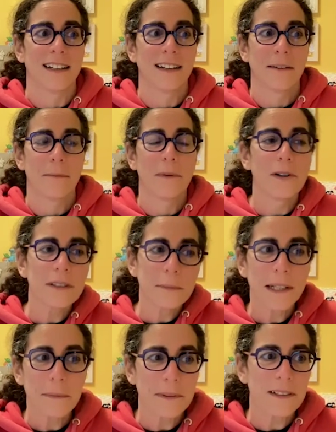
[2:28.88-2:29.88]
most
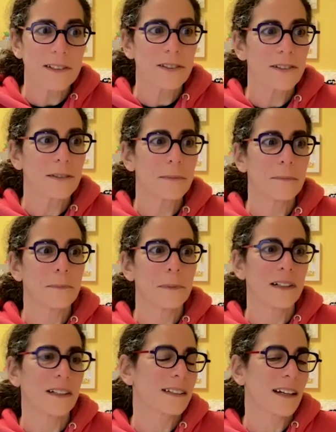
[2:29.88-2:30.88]
people whose
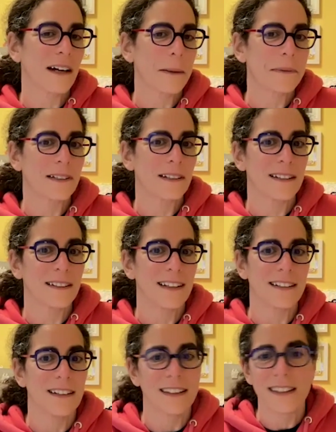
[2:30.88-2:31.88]
books get
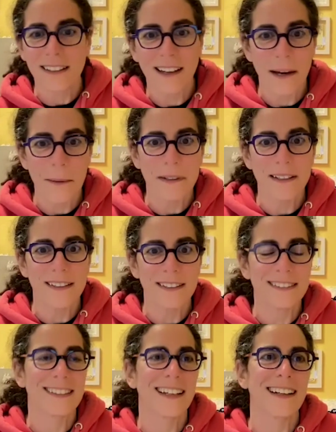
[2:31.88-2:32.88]
optioned, nothing
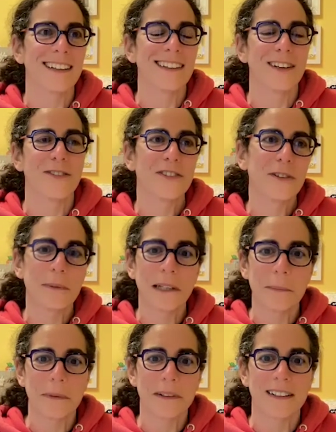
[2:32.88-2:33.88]
happens, and the few
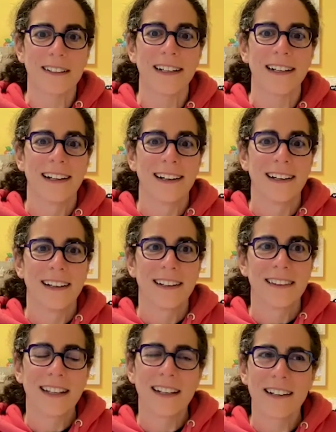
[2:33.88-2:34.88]
people
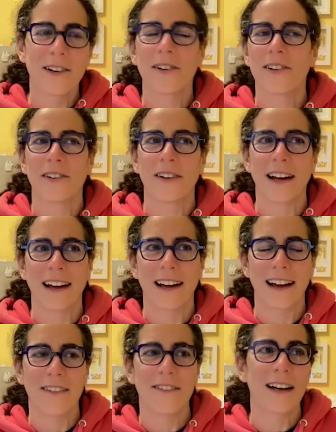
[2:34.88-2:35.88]
that I know who
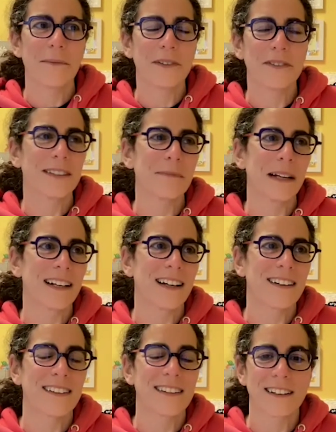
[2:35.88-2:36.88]
have had movies made
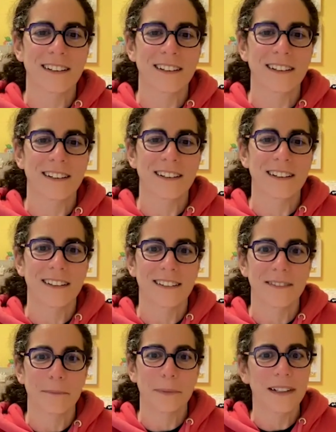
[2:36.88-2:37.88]
out of their
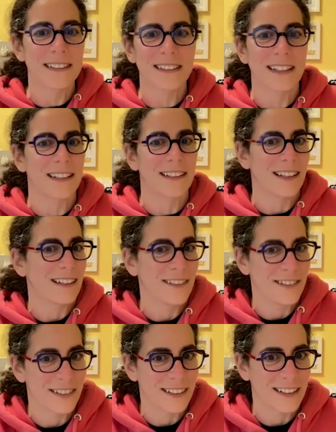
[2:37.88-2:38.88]
books, like they
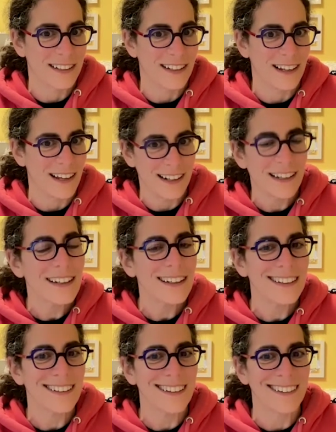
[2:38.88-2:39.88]
usually hate
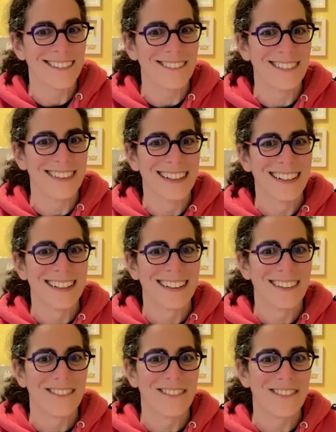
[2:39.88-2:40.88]
it.
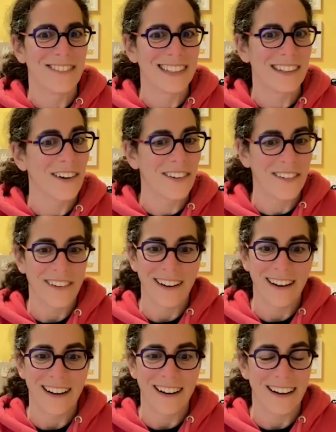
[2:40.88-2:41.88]

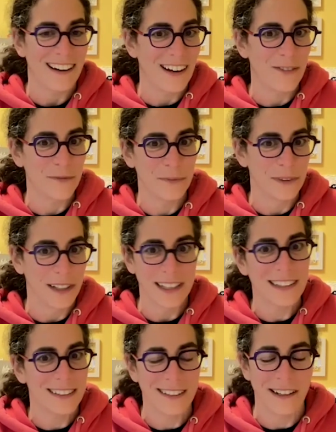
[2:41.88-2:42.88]
So I've
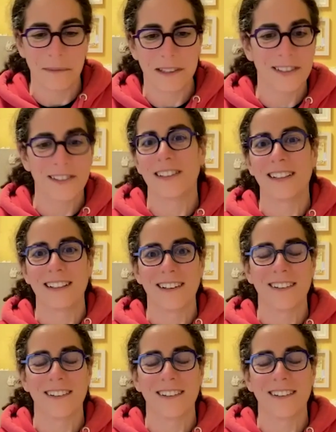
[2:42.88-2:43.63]
lucky times too.